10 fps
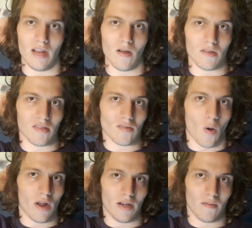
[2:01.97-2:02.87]

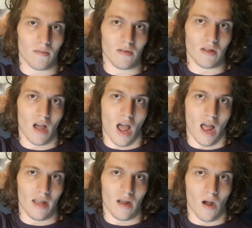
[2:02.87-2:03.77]
uninstall and
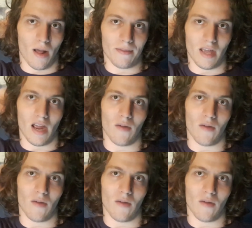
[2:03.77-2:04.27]
uh,